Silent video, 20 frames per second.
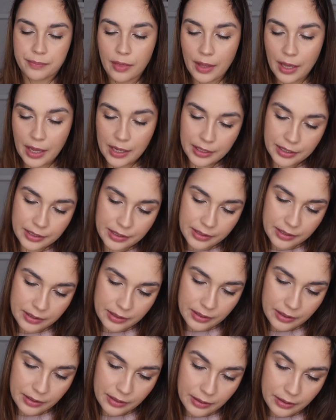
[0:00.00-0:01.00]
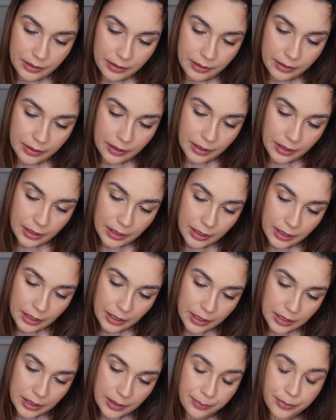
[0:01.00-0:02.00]
that it's the
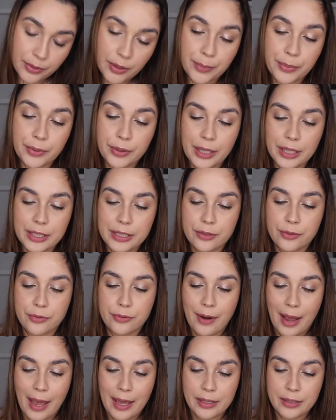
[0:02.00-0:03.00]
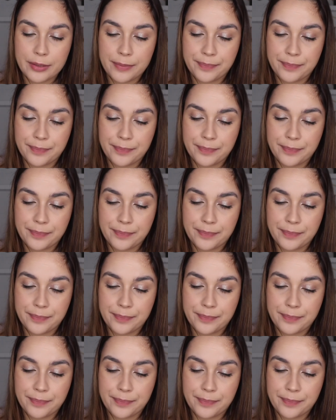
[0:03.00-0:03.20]
Inappropriate Red.